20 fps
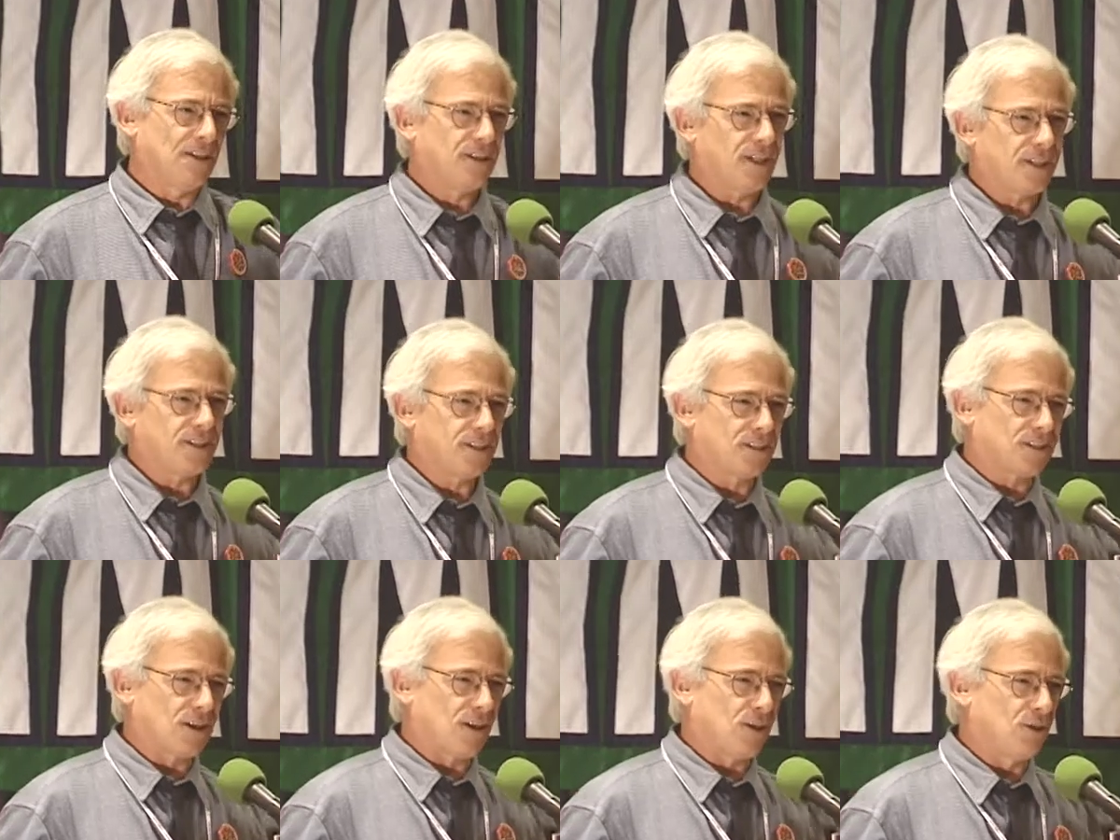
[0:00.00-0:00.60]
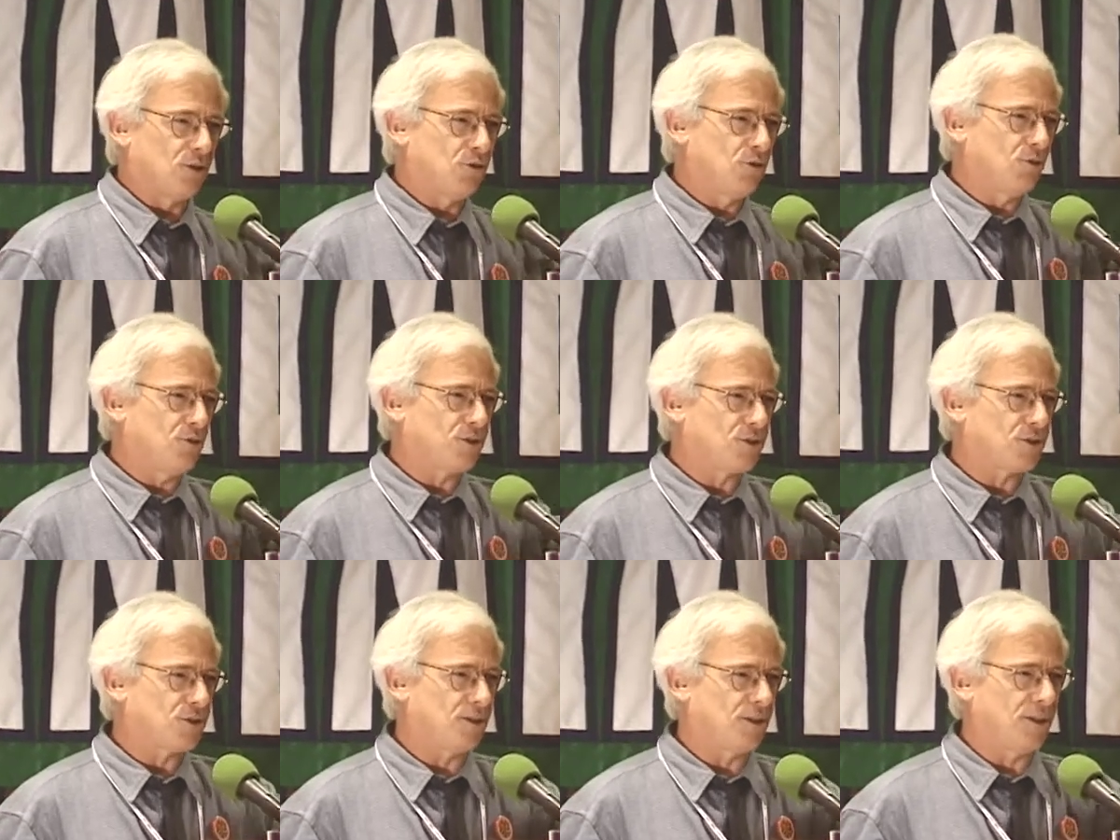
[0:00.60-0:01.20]
This is a
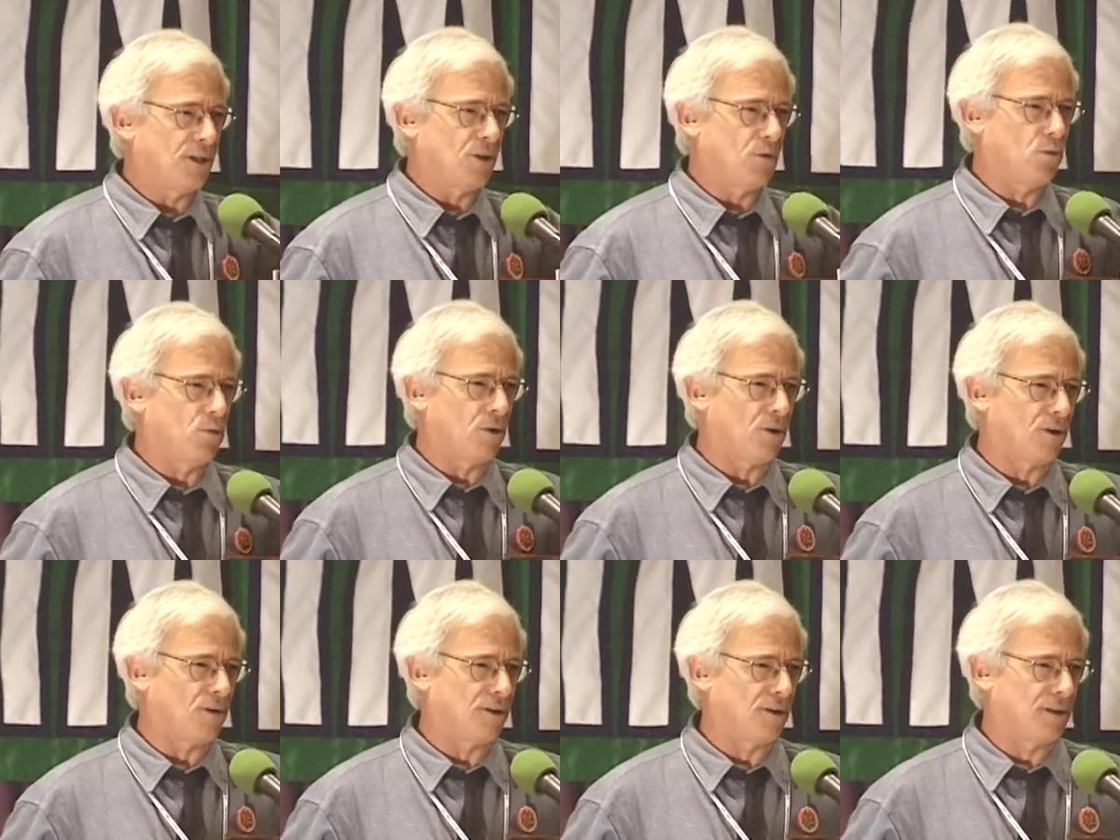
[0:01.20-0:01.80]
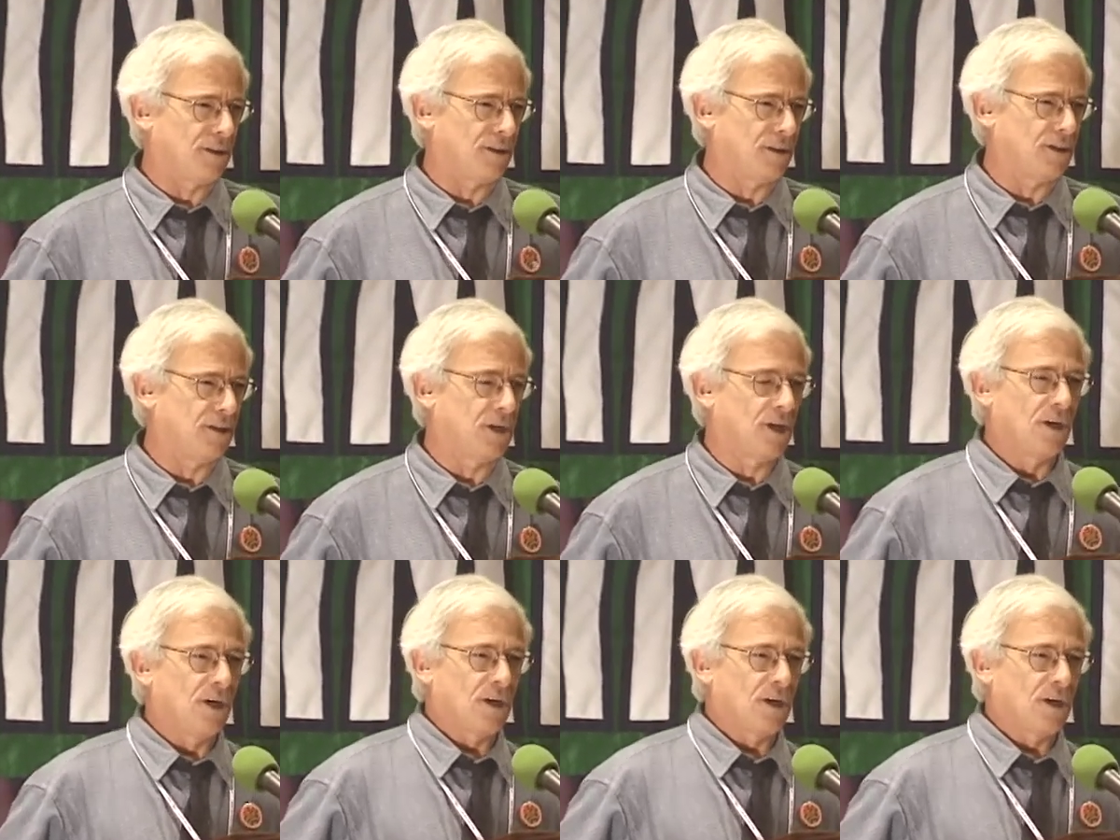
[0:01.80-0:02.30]
loosely worded,